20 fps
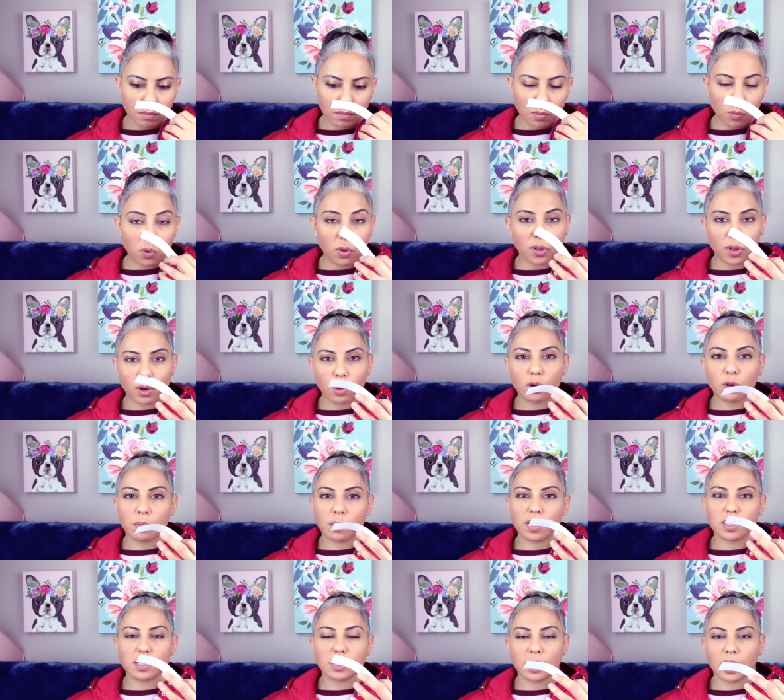Well, the oak
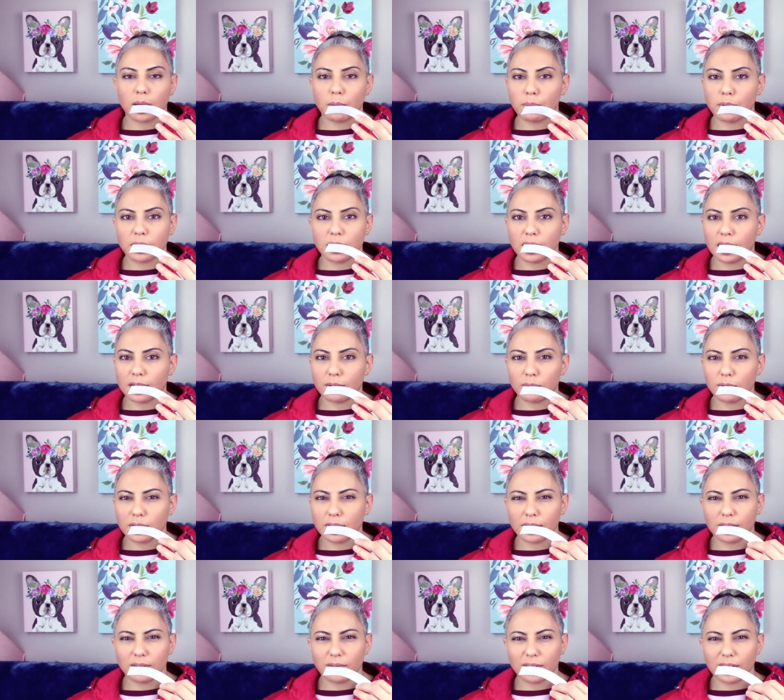moss, yeah, but not
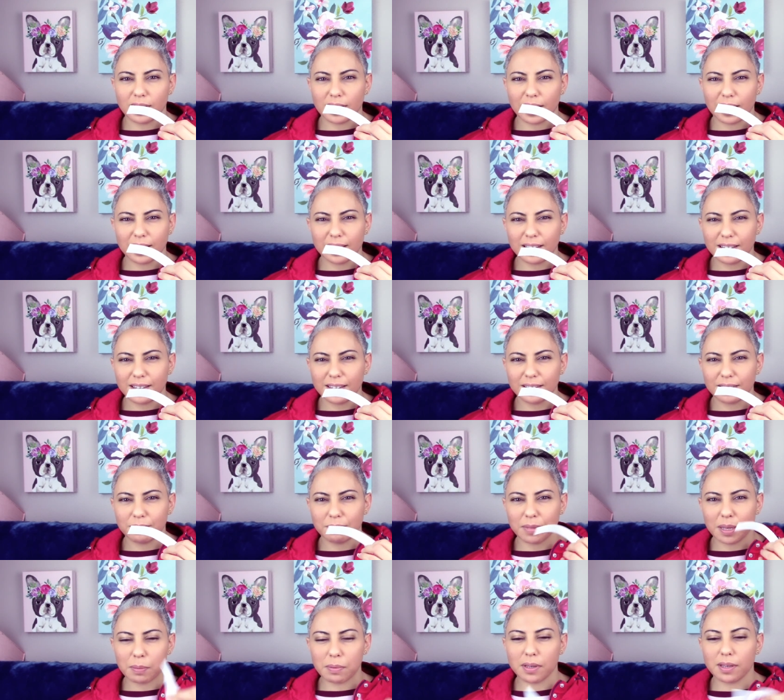really the vanilla.
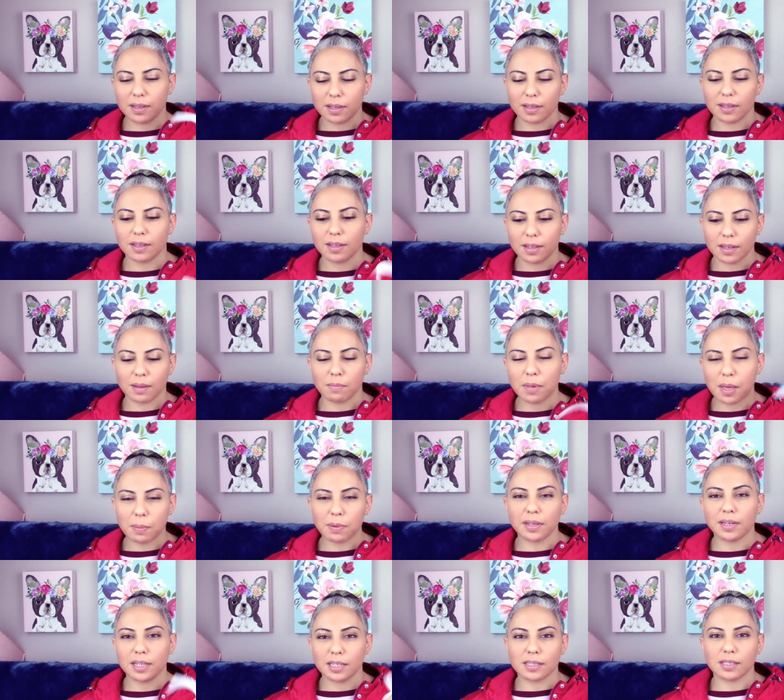Maybe,
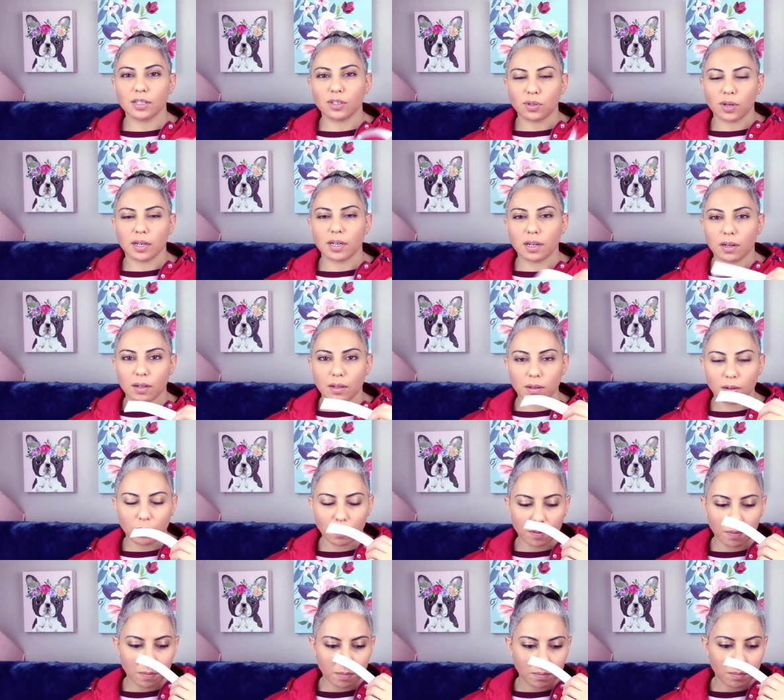maybe it needs to dry down a
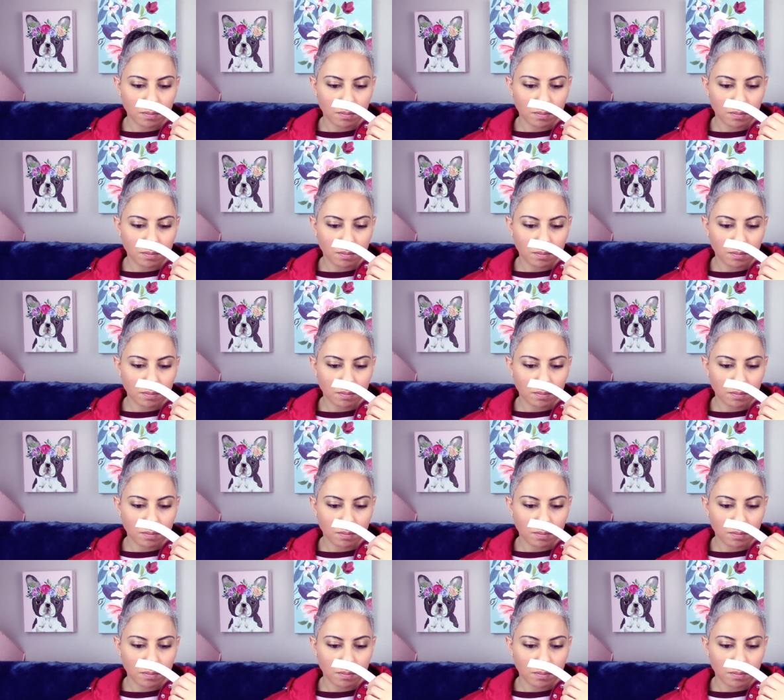little.